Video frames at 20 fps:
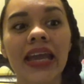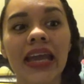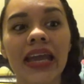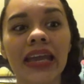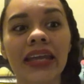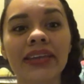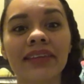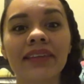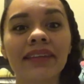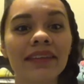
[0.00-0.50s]

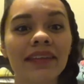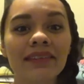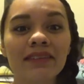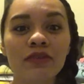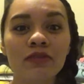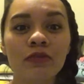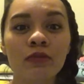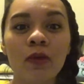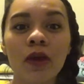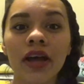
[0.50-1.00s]
in
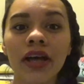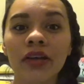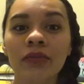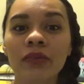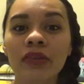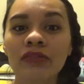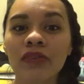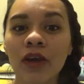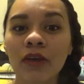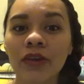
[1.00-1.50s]
season 1
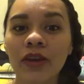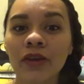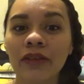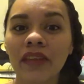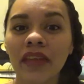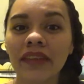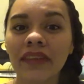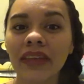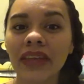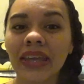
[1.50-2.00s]
we found out
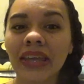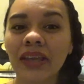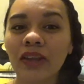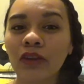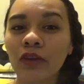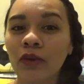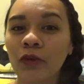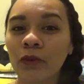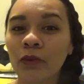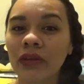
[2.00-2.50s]
that the
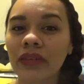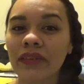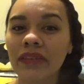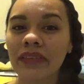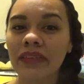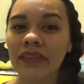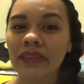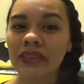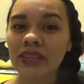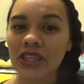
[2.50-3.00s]
killer
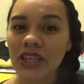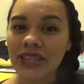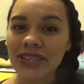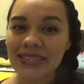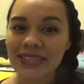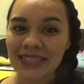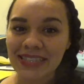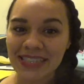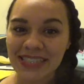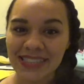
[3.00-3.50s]
was
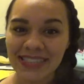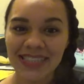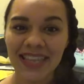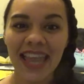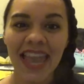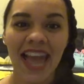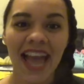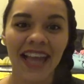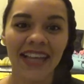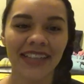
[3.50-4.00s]
Jason's
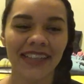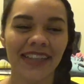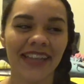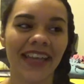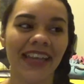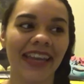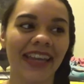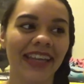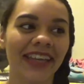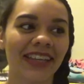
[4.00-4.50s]
dad,
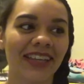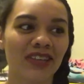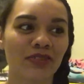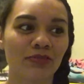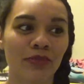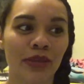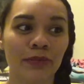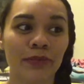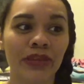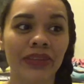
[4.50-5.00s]
and
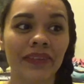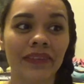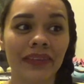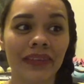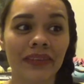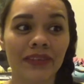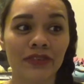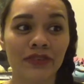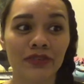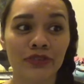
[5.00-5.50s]
maybe in
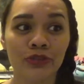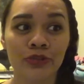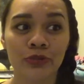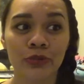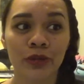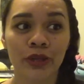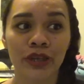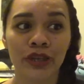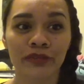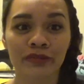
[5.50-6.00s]
season 2
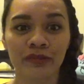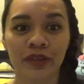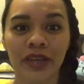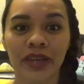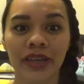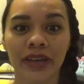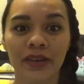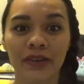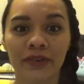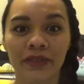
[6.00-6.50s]
we're gonna
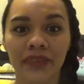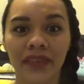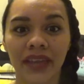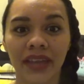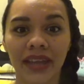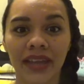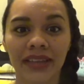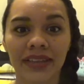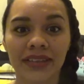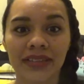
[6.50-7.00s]
find out
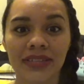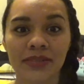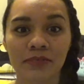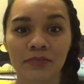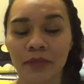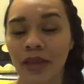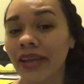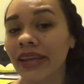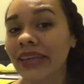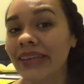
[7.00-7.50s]
that
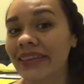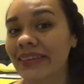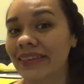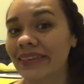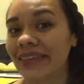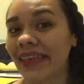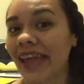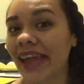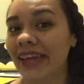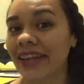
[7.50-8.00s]
Betty's
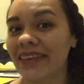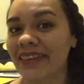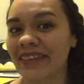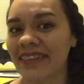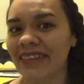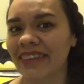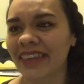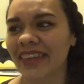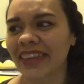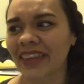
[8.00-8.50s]
dad is
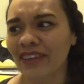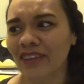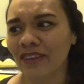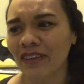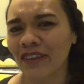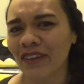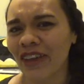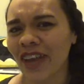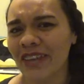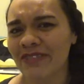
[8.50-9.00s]
the
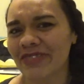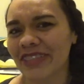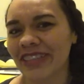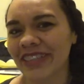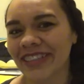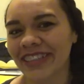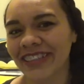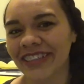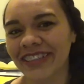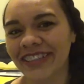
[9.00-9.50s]
killer. I
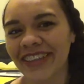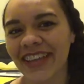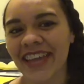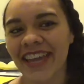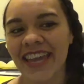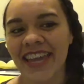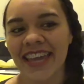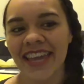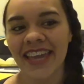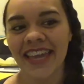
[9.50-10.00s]
mean,
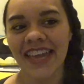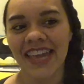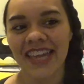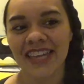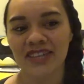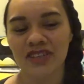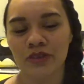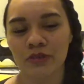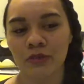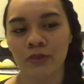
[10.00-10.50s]

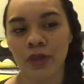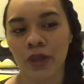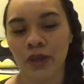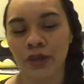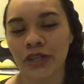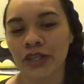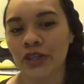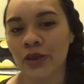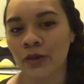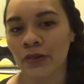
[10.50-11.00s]
and we
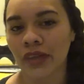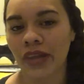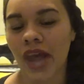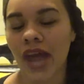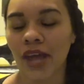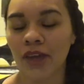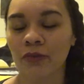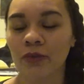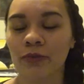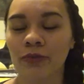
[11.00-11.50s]
already know that
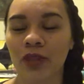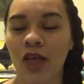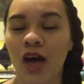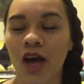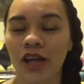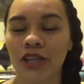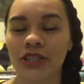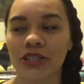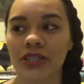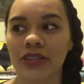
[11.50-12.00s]
Hiram
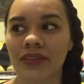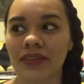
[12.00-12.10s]
Lodge